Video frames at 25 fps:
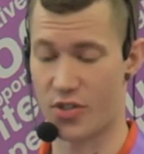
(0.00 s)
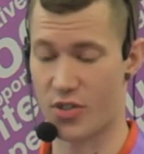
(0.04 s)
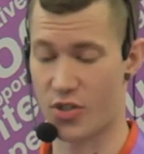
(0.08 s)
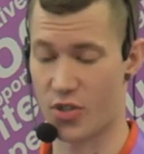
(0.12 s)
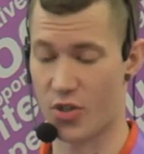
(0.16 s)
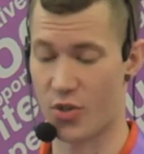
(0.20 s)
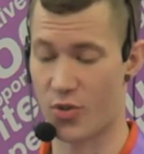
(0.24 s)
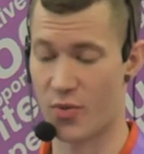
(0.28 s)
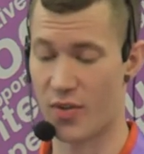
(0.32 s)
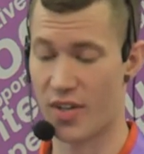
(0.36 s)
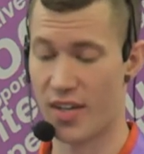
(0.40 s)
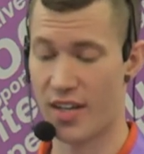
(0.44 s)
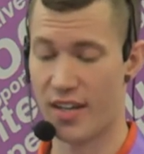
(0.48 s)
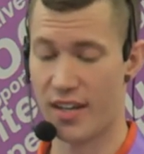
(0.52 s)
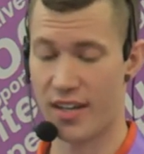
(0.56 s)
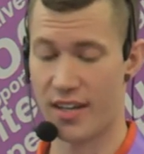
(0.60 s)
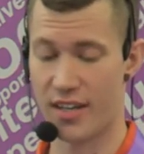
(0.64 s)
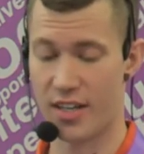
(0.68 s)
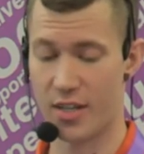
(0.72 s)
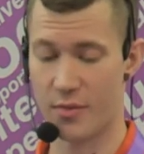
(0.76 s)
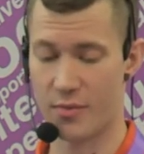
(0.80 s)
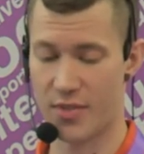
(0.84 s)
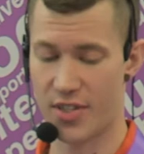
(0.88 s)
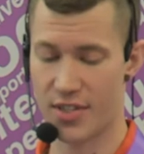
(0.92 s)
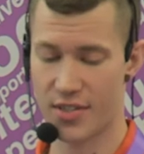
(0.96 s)
So
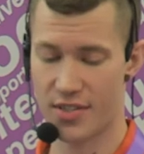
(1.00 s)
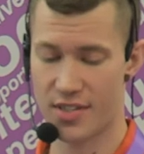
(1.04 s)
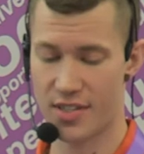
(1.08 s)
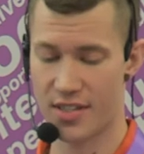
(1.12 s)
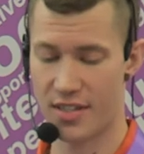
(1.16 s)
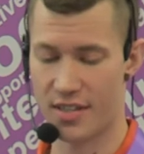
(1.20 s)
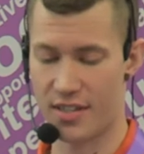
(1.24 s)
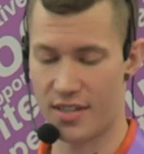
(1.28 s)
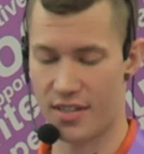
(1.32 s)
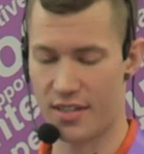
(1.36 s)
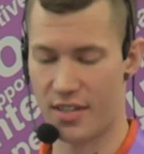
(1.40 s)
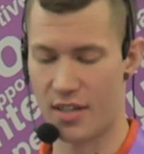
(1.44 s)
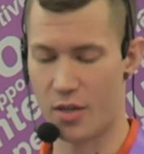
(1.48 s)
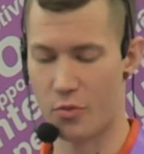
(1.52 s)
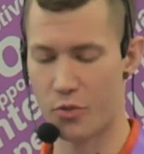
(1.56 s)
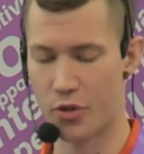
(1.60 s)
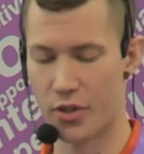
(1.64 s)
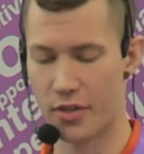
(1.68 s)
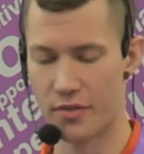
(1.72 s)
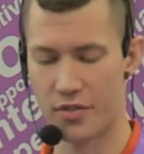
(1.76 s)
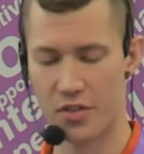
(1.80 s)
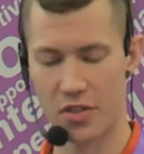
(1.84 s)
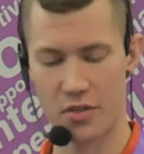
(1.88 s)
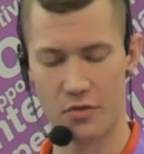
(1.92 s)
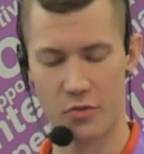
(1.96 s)
um, here's a, a,
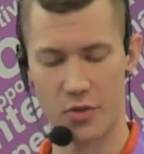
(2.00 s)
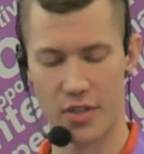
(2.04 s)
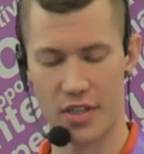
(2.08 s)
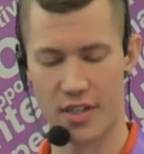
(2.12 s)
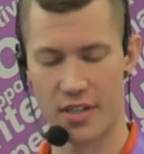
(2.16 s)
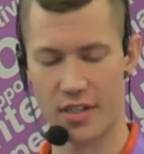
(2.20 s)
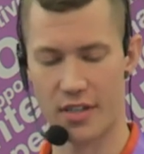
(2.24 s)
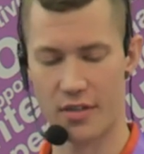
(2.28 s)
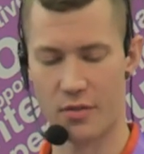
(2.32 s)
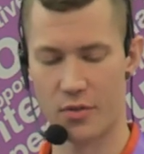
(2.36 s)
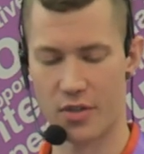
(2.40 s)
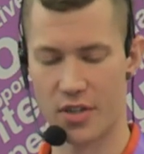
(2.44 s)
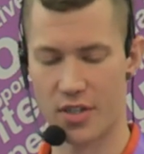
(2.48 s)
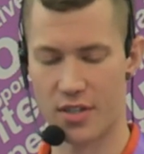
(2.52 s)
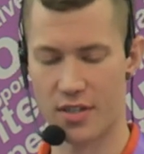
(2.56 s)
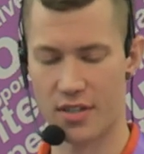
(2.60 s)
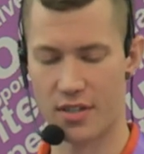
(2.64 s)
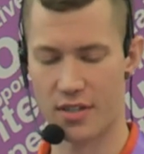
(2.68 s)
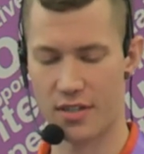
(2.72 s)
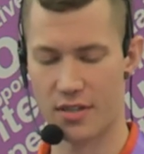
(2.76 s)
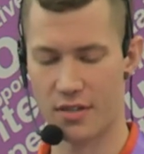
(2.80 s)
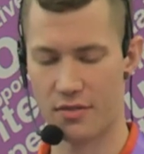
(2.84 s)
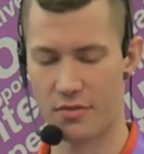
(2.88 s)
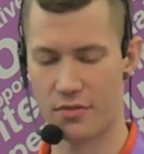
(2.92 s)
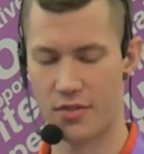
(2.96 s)
preview of what a, what
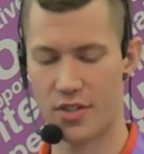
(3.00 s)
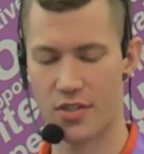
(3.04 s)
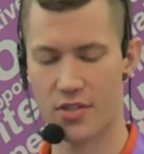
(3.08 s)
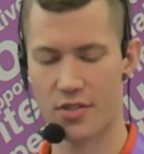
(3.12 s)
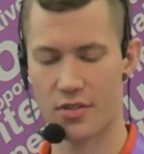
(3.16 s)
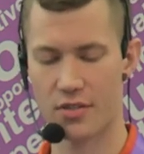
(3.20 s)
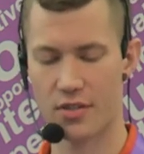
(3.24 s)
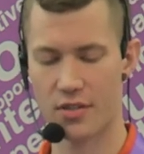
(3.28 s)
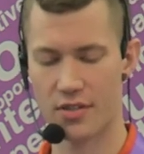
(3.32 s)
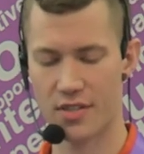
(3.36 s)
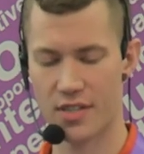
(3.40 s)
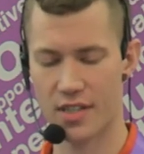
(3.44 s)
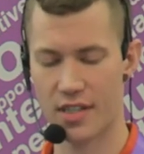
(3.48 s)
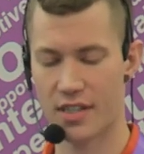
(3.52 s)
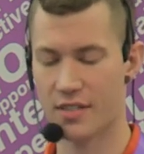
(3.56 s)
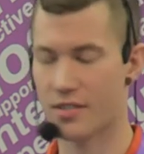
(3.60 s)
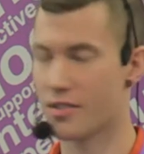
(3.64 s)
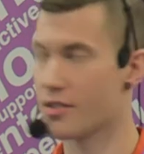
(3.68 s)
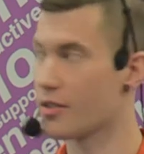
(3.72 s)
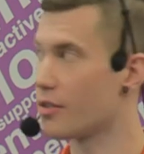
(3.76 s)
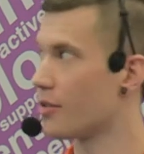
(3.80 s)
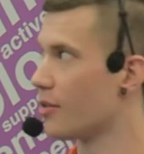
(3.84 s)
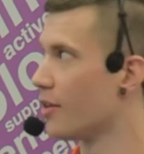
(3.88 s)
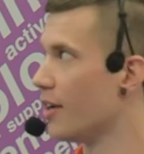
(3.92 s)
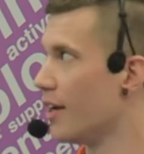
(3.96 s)
the feature looks like.
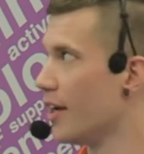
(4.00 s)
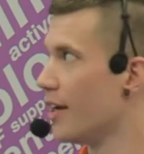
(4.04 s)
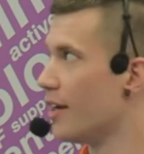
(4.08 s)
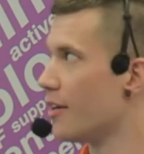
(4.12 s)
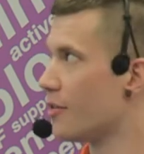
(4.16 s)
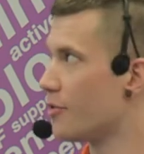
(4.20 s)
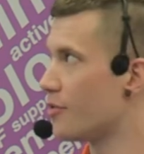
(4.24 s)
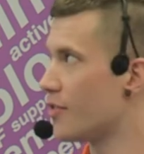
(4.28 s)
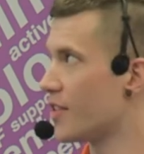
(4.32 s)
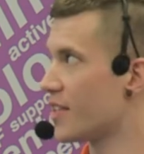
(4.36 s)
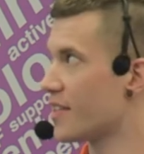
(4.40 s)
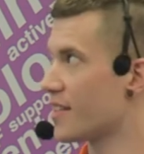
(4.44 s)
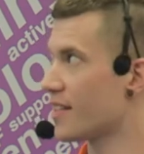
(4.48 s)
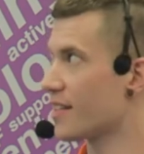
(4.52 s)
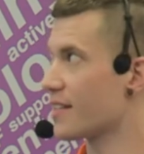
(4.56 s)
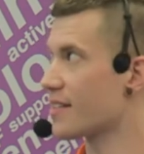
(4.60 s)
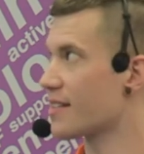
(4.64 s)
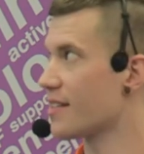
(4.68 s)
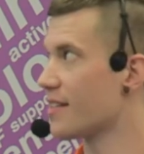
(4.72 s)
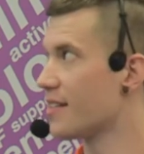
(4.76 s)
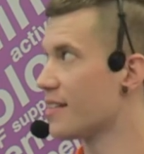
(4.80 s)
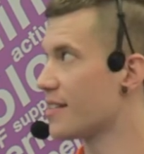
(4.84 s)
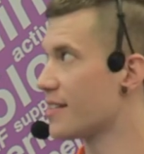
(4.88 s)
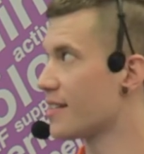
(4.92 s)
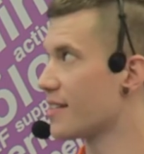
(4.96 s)
So
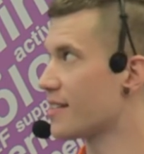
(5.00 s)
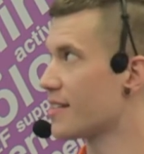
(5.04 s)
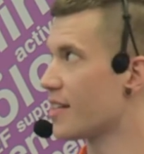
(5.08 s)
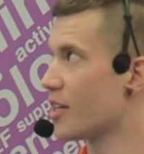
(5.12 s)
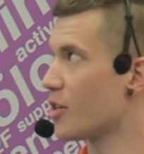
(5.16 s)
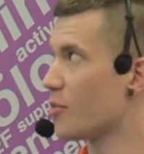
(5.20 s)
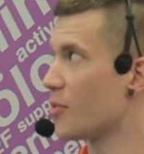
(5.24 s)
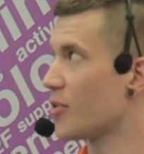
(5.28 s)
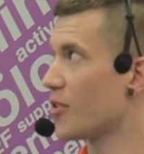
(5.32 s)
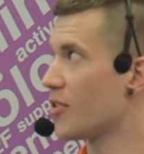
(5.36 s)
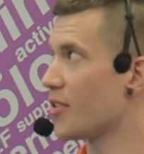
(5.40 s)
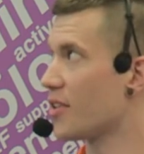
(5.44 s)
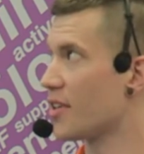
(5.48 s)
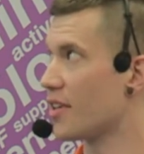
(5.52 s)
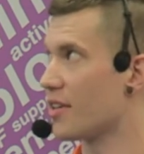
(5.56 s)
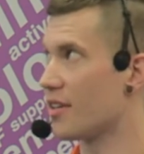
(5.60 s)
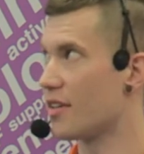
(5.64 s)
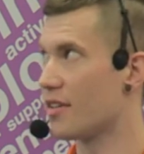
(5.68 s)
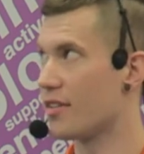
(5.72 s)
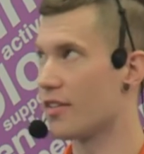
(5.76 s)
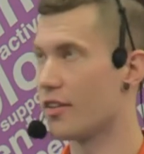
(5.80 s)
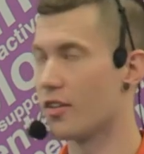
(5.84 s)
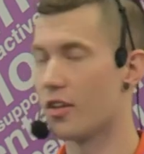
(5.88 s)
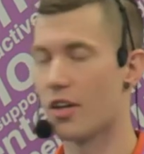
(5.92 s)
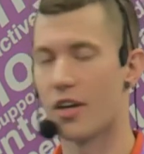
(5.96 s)
physics in this example,
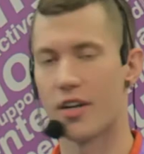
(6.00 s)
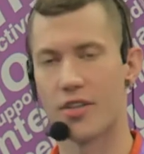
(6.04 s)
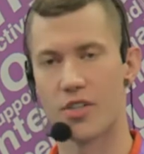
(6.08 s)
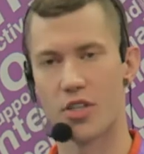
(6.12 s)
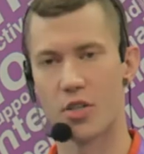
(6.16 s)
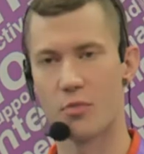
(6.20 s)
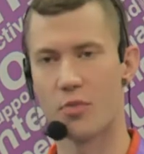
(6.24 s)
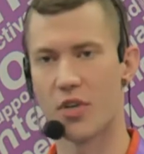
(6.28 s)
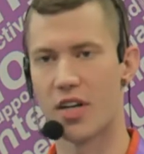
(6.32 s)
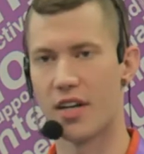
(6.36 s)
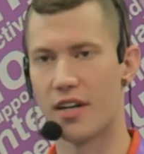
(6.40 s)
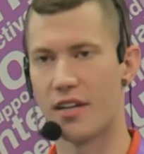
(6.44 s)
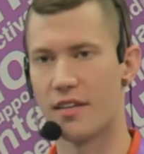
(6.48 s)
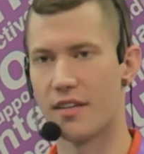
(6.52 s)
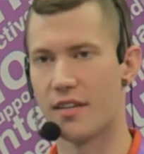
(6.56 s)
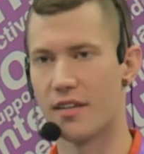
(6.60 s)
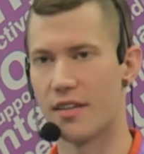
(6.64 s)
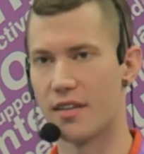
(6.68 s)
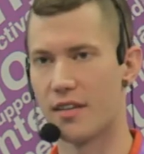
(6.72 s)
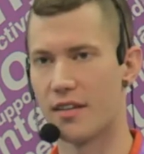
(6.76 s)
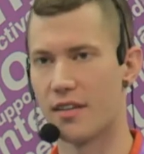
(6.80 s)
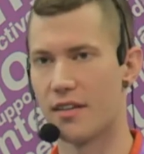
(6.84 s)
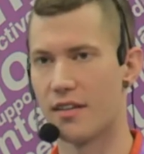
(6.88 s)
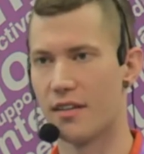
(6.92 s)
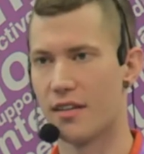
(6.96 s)
the the logic behind
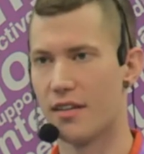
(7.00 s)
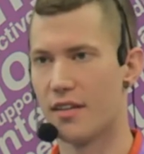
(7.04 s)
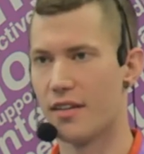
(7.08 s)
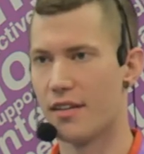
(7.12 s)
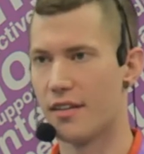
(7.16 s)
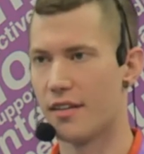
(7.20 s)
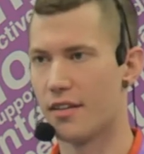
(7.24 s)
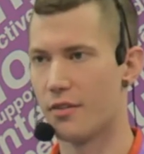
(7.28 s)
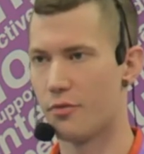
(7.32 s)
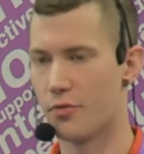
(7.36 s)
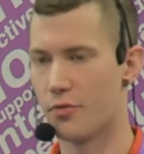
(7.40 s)
the the